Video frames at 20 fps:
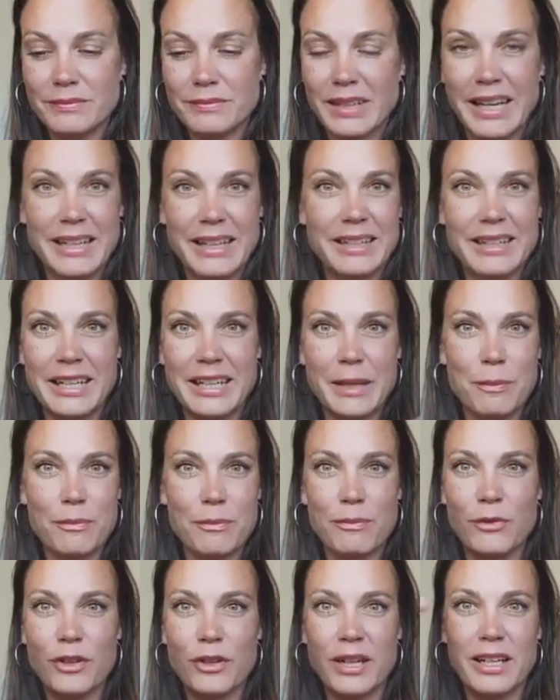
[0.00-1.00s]
I
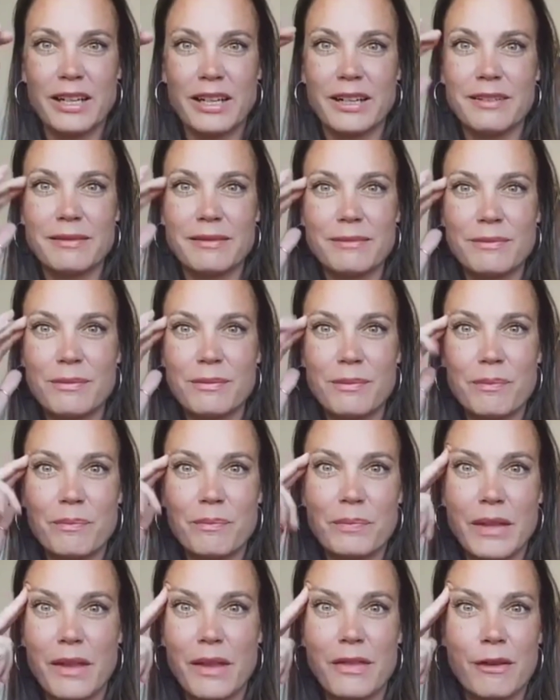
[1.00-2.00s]
keep forgetting
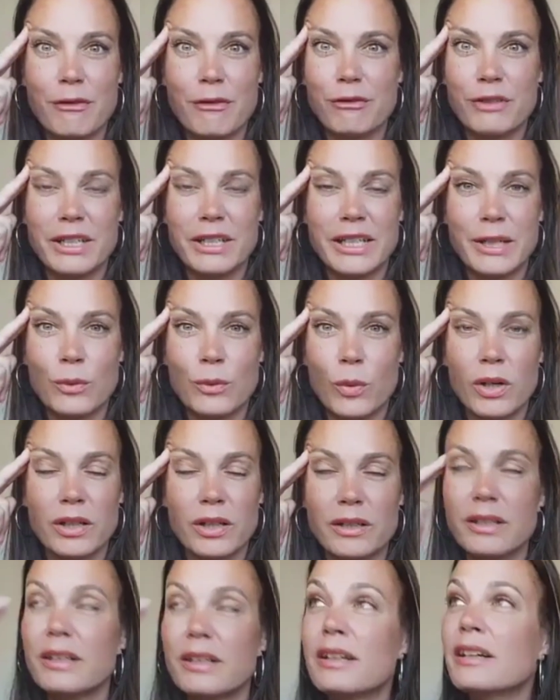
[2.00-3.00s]
the freaking
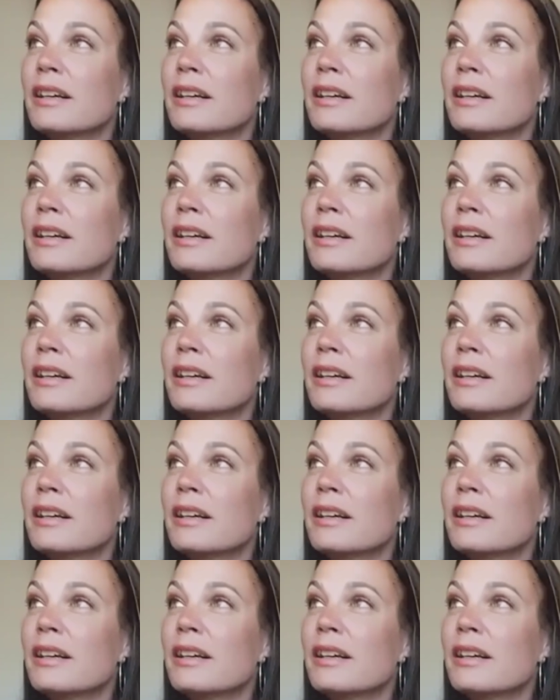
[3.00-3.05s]
word.